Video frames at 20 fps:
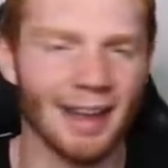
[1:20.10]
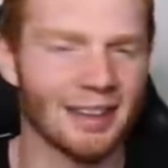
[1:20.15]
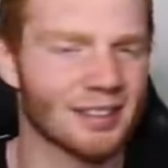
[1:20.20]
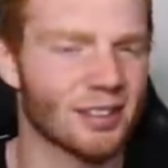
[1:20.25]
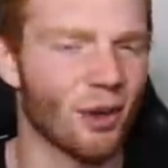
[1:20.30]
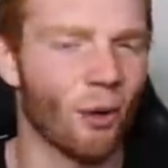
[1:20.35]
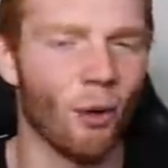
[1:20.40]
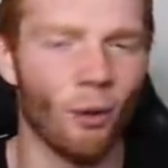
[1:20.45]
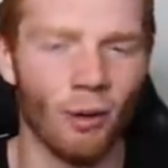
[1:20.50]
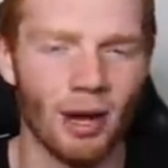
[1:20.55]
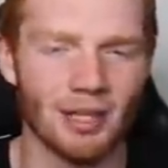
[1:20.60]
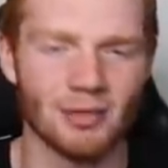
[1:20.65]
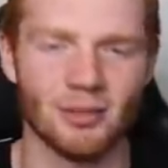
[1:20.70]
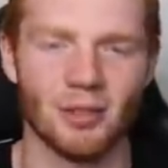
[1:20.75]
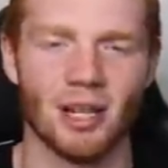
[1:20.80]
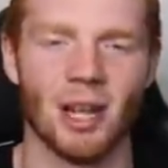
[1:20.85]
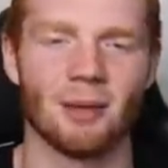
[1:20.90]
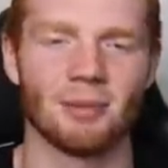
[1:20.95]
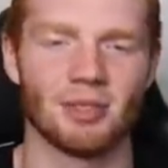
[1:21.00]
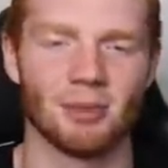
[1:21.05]
It's always
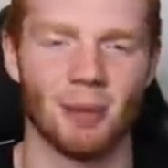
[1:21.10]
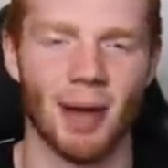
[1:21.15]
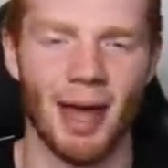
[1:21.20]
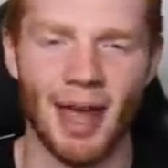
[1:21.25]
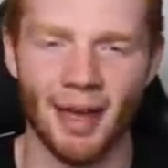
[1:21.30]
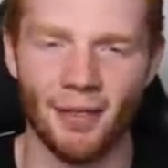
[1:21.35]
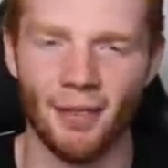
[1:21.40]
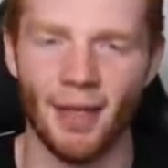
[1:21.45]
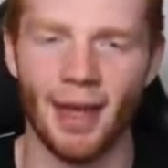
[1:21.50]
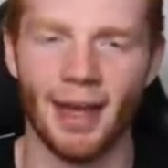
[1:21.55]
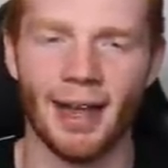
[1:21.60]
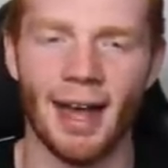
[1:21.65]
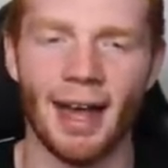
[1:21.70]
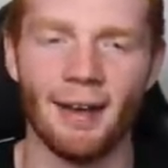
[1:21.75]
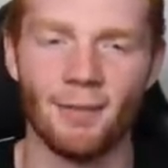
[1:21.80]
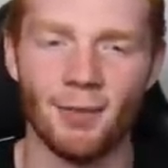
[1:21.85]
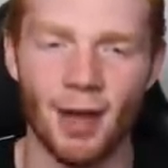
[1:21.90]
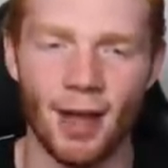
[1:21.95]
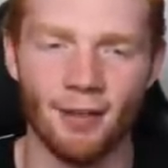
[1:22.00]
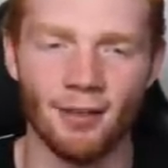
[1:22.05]
what comes to my head. Like,
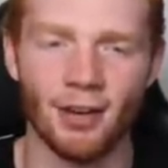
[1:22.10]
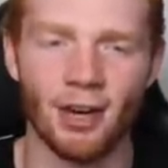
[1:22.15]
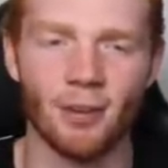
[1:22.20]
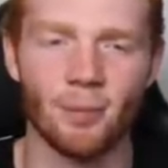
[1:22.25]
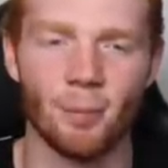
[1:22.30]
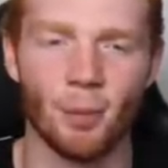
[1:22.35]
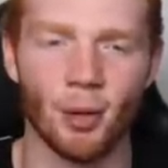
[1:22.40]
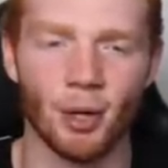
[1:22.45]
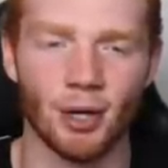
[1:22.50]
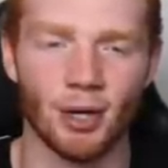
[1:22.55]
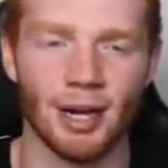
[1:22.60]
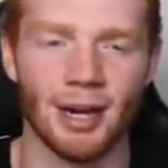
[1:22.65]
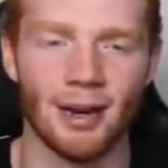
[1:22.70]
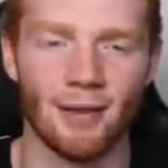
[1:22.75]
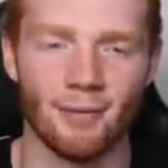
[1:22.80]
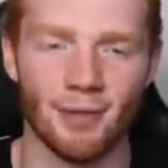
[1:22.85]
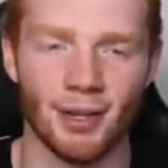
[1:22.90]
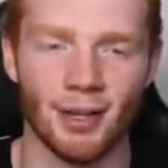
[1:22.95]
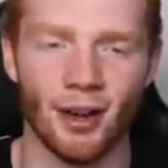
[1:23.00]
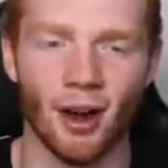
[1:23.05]
I've never put it in a
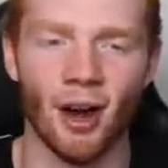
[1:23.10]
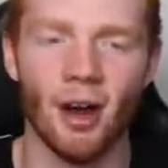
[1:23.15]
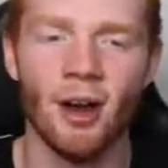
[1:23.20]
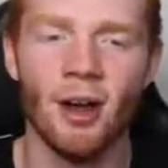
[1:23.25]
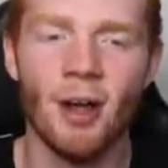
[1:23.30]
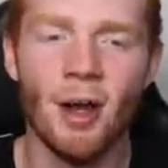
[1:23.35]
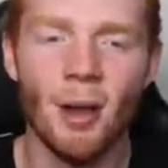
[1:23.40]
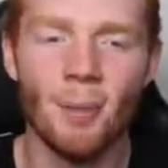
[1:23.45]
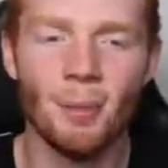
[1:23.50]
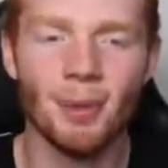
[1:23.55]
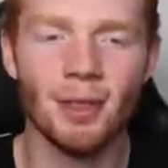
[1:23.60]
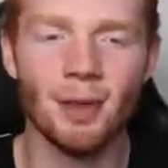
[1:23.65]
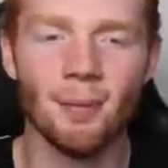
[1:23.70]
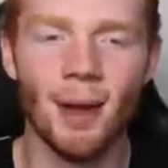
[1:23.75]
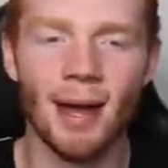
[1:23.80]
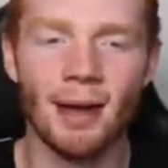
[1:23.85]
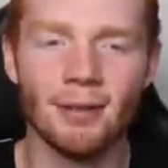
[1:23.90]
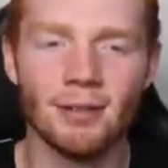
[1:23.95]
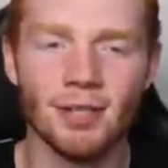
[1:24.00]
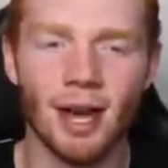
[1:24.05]
video, but the
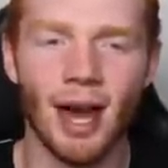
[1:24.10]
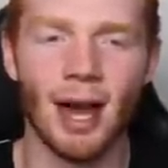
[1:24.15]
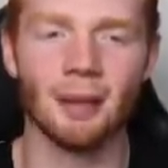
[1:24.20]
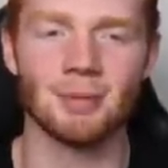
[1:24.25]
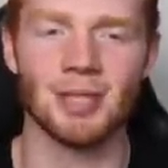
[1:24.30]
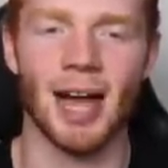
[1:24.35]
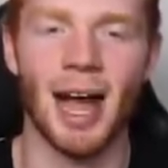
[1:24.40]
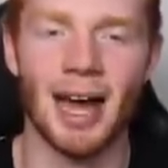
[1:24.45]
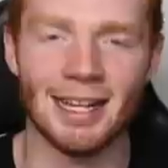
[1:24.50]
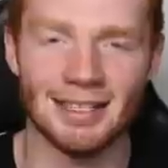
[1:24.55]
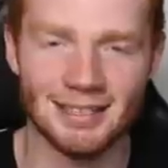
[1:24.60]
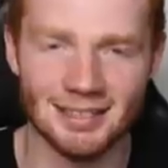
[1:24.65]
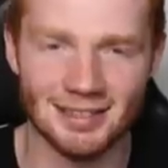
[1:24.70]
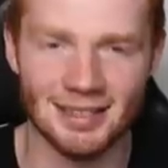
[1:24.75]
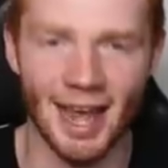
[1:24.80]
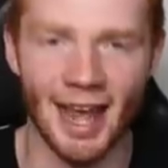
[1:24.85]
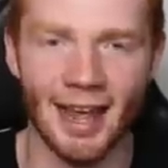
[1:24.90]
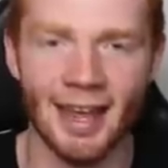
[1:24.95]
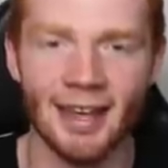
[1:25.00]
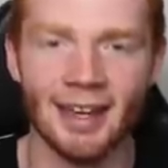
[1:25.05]
amount of times I
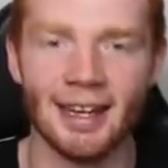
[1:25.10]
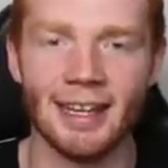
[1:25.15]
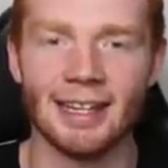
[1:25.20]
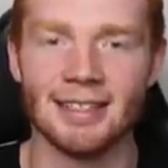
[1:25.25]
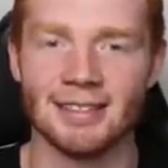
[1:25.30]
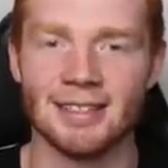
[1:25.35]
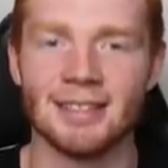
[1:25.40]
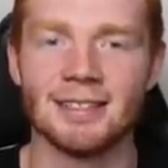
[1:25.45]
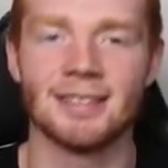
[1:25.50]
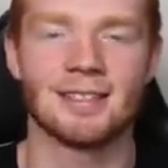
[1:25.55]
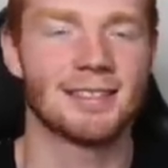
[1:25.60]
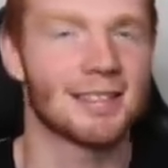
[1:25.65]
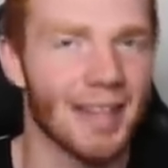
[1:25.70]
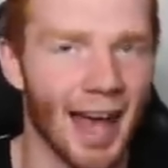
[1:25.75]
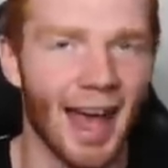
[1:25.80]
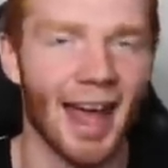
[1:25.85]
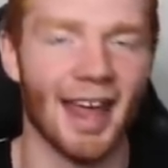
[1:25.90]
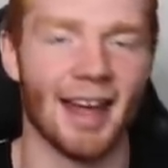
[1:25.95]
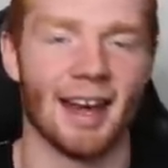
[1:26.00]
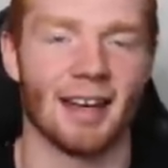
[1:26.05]
say it is
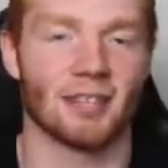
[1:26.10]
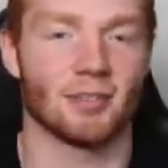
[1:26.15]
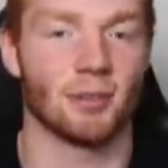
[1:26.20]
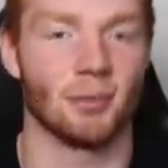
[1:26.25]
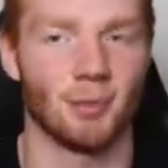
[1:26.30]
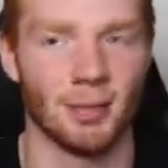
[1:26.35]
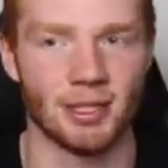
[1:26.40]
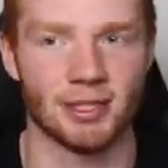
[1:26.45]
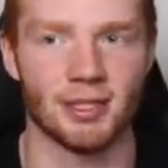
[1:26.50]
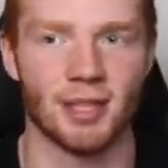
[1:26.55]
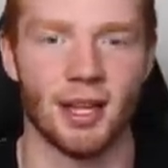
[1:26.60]
insane, as we missed